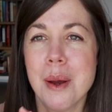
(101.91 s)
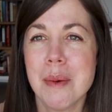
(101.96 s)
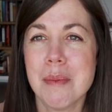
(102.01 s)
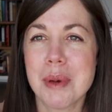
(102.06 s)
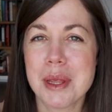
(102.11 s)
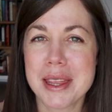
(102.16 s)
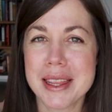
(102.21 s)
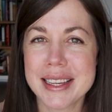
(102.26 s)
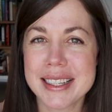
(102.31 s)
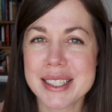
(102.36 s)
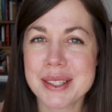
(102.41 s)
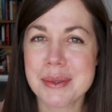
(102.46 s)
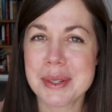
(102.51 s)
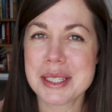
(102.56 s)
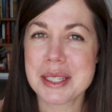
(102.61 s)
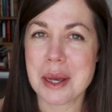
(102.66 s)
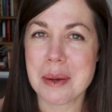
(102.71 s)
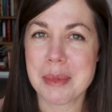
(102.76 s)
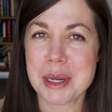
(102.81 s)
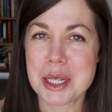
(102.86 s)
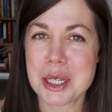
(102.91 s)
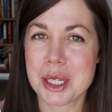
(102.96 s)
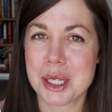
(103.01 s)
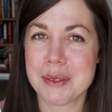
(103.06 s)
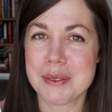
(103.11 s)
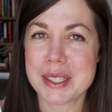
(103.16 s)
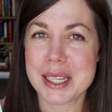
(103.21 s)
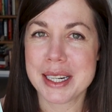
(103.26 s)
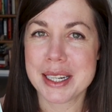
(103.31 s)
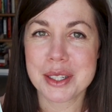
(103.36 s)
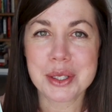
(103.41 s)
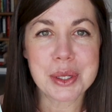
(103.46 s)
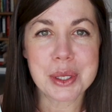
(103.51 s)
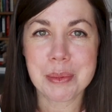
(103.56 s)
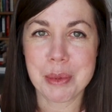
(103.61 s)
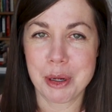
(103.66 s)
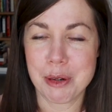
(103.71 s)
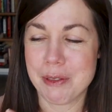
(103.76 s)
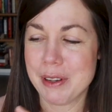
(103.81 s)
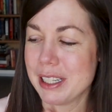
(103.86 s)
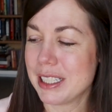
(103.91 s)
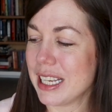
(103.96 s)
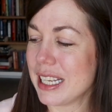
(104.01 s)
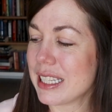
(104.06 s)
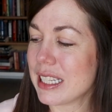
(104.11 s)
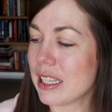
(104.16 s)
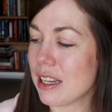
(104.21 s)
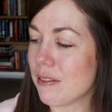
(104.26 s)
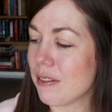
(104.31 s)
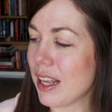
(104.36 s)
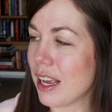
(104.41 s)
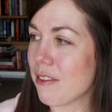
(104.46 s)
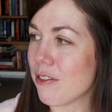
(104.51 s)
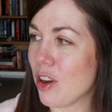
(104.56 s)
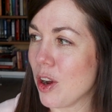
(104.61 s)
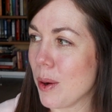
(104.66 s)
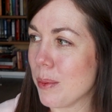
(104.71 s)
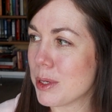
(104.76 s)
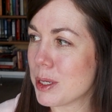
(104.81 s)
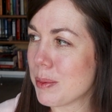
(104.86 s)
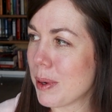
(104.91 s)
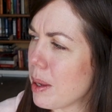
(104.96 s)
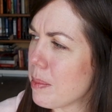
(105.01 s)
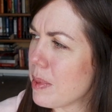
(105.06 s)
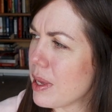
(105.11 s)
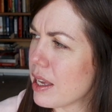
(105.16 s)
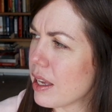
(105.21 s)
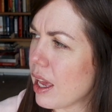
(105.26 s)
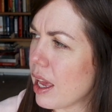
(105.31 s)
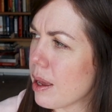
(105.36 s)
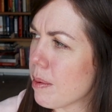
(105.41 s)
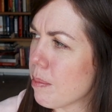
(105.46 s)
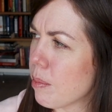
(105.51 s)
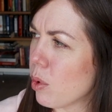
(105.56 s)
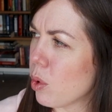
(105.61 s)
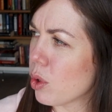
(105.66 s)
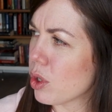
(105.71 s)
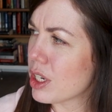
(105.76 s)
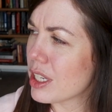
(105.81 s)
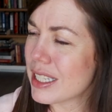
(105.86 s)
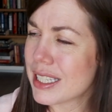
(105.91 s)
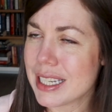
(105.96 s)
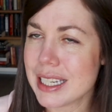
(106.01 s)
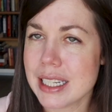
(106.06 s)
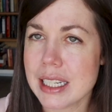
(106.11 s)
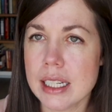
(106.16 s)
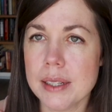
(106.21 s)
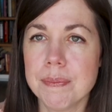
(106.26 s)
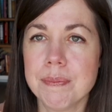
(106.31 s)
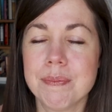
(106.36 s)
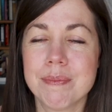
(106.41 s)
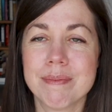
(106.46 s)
But this one's on my shelves and it's just perfect. It's Love Light Farms by B.K. Borison.